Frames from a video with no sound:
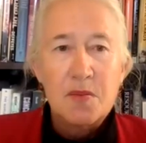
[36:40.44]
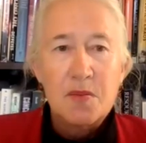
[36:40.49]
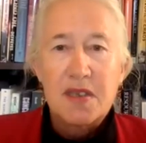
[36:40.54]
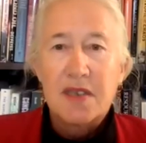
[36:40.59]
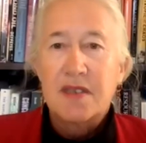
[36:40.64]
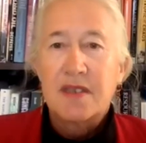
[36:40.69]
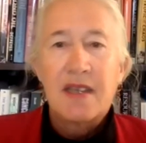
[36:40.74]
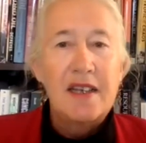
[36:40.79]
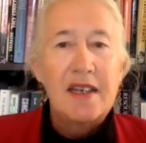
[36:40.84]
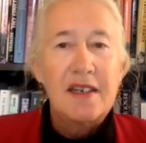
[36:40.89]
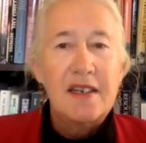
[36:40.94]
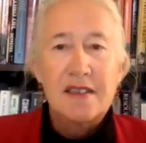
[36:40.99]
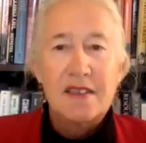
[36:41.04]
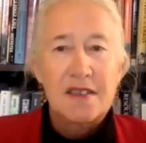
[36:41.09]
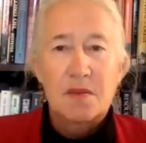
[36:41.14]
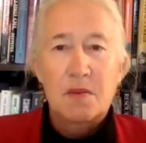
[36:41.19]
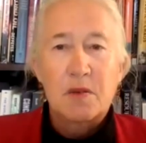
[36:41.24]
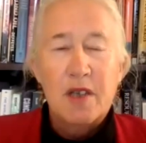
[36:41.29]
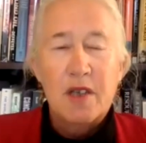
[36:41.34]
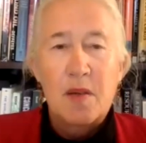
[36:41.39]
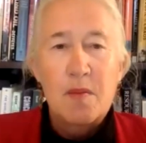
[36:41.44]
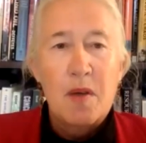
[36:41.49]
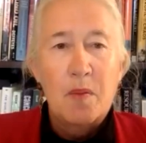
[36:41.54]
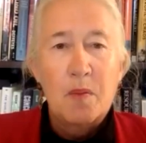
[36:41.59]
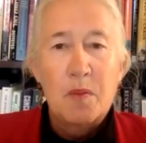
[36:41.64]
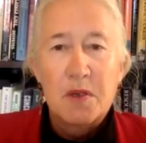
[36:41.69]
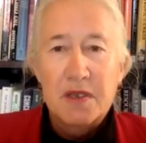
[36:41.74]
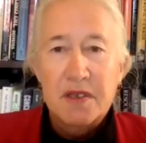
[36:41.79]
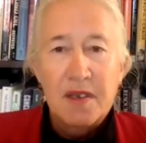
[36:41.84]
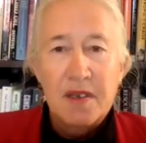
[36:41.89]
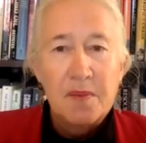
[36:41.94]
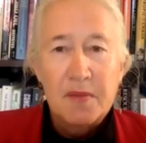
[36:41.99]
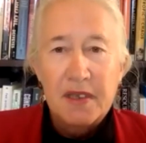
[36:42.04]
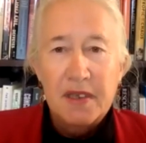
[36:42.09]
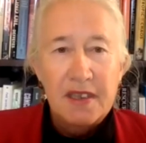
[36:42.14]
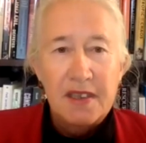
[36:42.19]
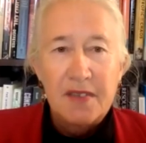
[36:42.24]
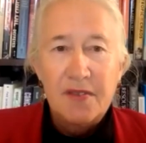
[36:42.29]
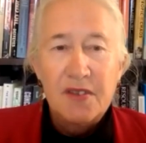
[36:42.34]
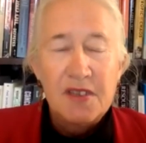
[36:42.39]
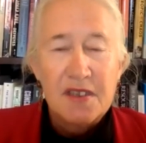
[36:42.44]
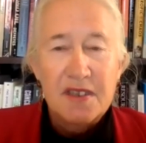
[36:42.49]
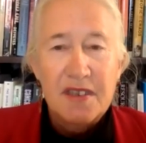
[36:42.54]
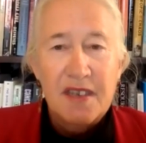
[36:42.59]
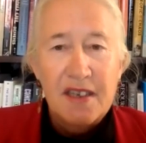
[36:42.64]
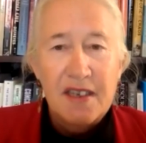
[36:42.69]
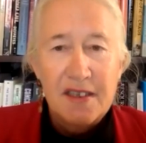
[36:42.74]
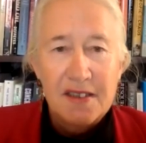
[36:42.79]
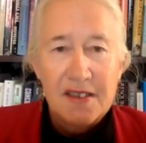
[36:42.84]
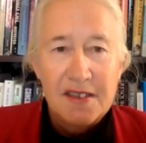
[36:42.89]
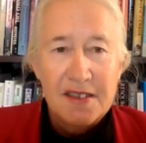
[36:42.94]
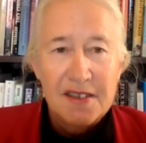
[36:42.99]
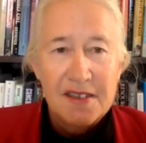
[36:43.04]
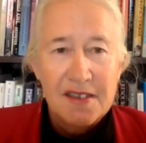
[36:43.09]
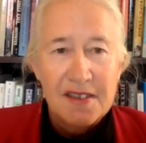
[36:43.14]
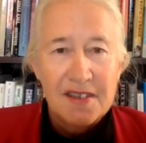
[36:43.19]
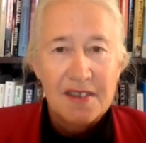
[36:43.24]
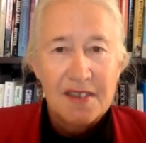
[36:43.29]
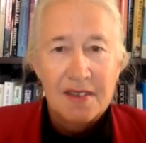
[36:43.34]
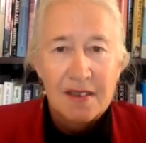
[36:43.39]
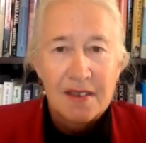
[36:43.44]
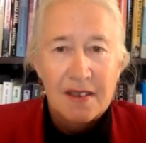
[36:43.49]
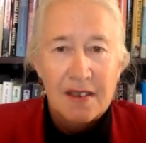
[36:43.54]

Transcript: the scientists will come up with something, even the scientists.